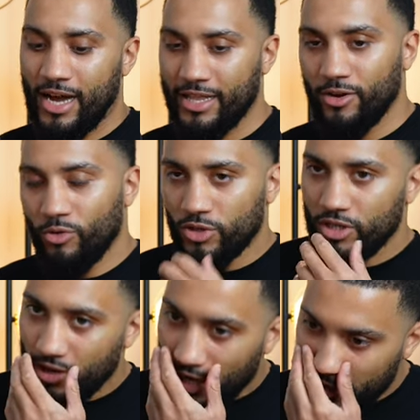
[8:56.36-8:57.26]
And then
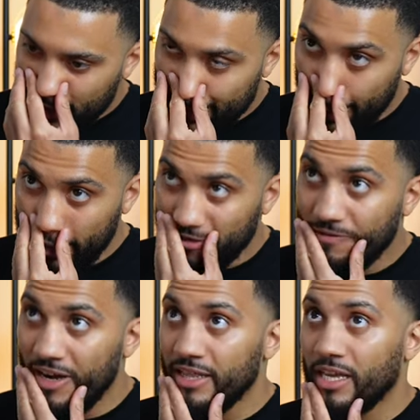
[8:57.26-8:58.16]
also like, because I tend to
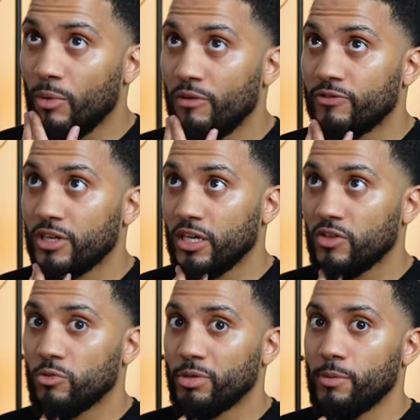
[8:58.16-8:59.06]
find that with
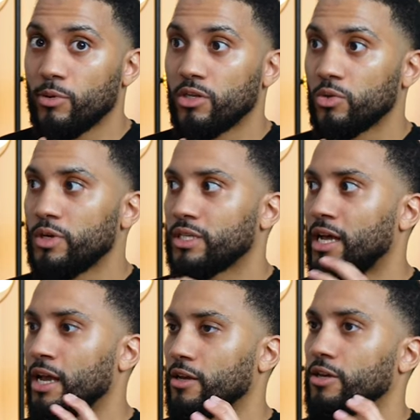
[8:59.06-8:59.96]
successful people, there's always
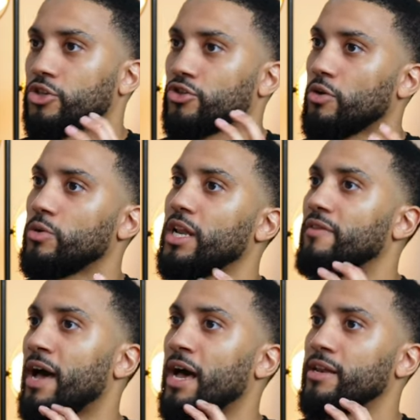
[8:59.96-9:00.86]
like a struggle that they
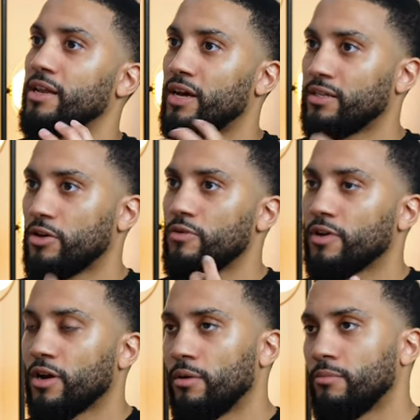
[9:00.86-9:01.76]
had to
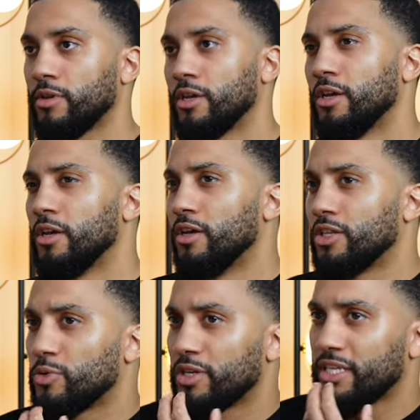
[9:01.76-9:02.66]
overcome. Yeah. So would